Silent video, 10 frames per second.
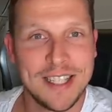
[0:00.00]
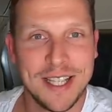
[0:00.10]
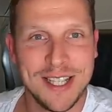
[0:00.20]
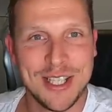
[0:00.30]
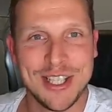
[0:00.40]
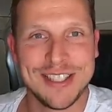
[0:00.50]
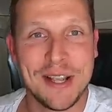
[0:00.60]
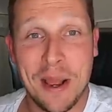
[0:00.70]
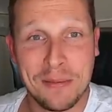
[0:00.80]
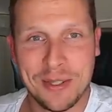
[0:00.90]
Delicious,
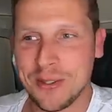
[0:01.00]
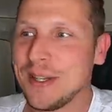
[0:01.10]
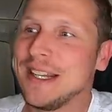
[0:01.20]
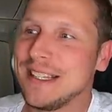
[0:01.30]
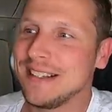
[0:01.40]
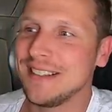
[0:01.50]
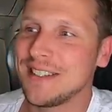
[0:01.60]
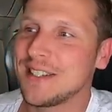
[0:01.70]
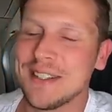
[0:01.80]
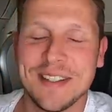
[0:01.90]
absolutely
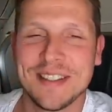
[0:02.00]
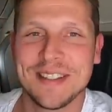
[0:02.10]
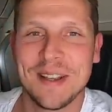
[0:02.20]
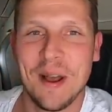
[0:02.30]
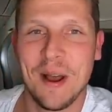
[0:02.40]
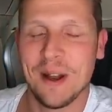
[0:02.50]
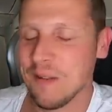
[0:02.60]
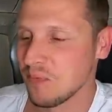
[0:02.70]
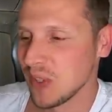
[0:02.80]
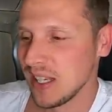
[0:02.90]
delicious.
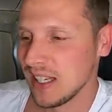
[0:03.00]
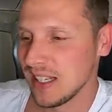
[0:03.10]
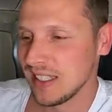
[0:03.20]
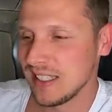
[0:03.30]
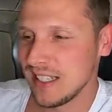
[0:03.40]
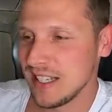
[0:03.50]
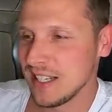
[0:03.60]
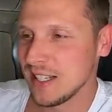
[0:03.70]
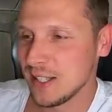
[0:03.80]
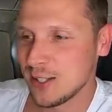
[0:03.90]

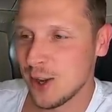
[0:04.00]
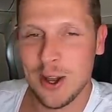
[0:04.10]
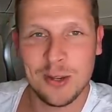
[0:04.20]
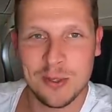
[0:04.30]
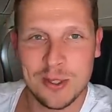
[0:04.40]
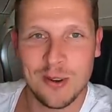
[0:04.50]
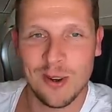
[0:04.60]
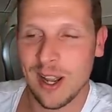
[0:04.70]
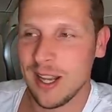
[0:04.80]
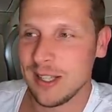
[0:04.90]
The starter was all
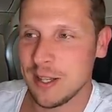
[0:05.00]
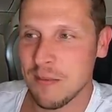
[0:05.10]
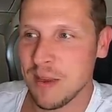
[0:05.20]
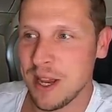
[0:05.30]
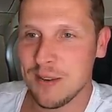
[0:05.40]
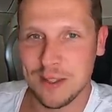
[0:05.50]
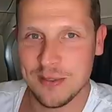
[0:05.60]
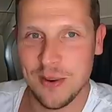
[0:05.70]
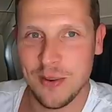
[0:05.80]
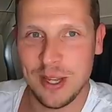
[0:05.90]
right. The main was
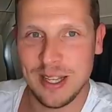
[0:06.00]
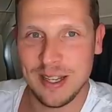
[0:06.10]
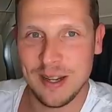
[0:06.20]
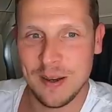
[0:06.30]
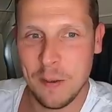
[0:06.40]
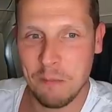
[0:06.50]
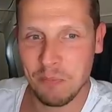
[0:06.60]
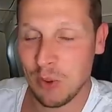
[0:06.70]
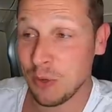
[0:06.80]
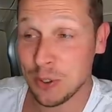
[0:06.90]
very
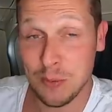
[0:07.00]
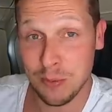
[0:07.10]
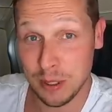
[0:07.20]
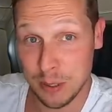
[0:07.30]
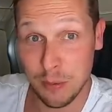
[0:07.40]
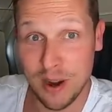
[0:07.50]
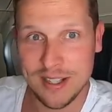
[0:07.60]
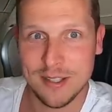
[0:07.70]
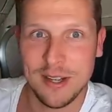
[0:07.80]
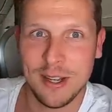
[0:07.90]

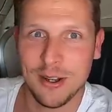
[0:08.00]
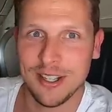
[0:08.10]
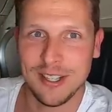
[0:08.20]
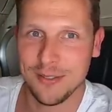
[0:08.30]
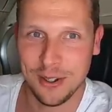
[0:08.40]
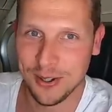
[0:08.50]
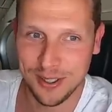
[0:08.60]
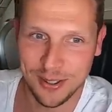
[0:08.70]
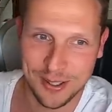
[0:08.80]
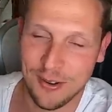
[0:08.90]
surprisingly good, even though
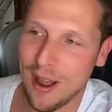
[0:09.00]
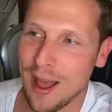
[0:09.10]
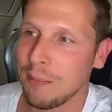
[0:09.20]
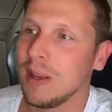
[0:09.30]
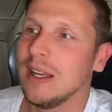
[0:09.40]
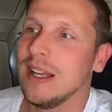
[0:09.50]
it looked crap.